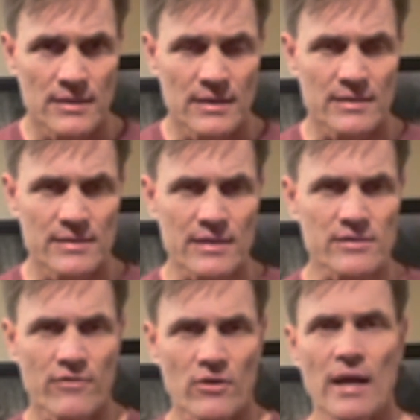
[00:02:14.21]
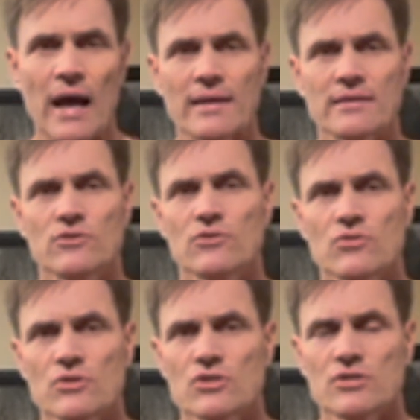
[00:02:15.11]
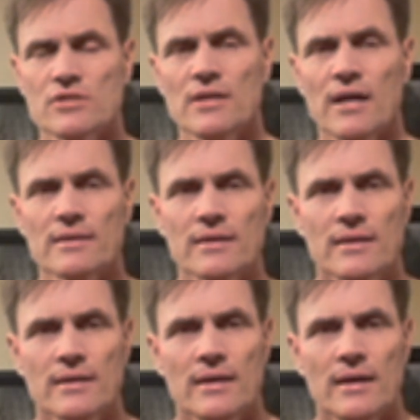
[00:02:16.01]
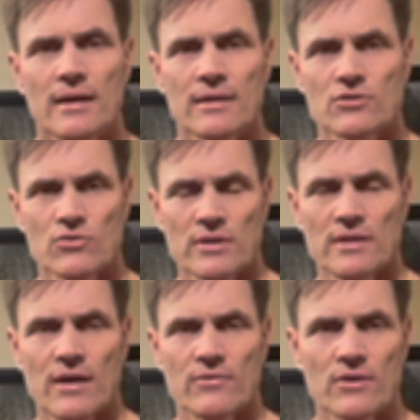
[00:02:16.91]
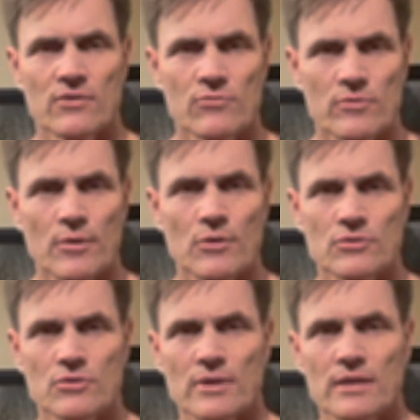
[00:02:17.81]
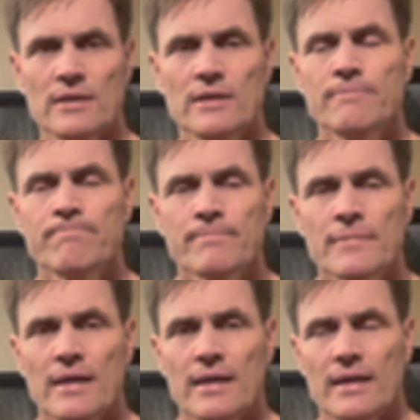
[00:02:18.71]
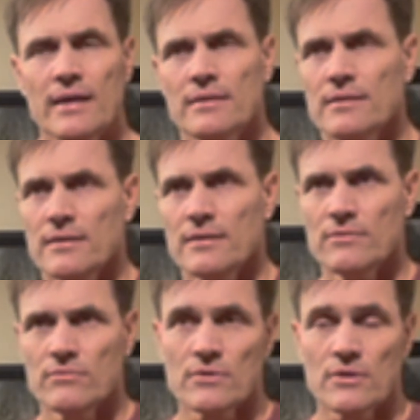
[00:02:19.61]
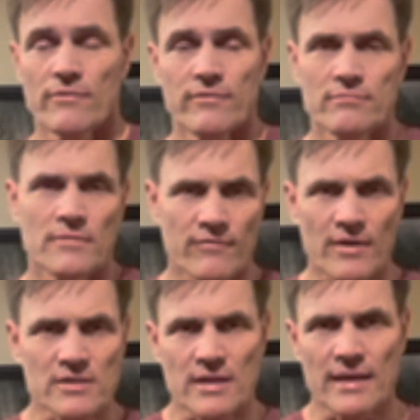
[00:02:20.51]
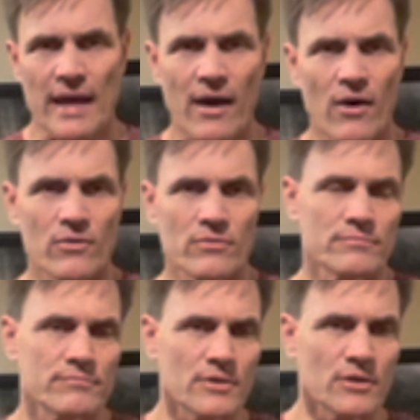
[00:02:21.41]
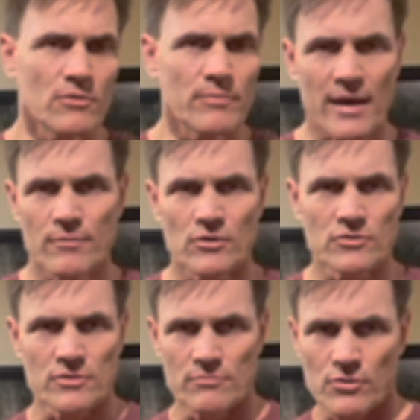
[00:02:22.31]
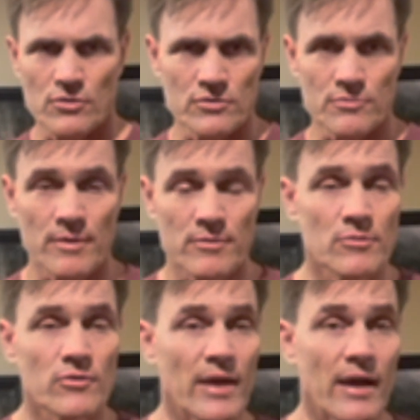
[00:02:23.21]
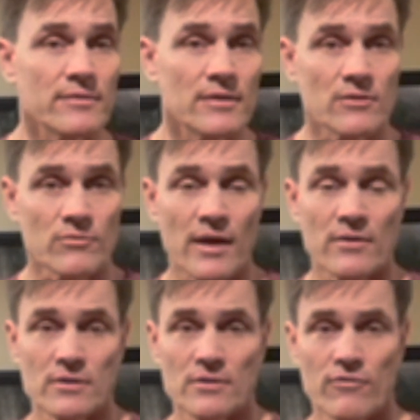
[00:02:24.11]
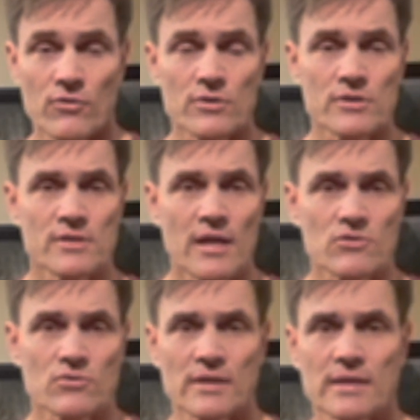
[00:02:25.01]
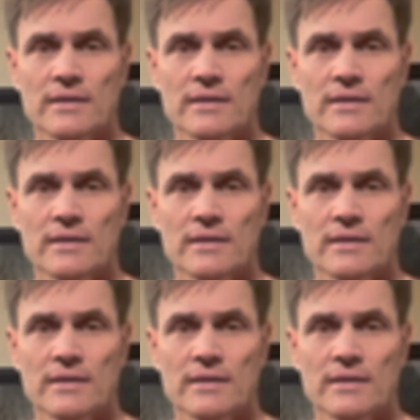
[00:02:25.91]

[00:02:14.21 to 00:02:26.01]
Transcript: It, that's a very highly nutritious nut on a tree down there, the Ramon tree. And we're going to investigate how, you know, mammals and birds maybe move that nut around in the forest naturally.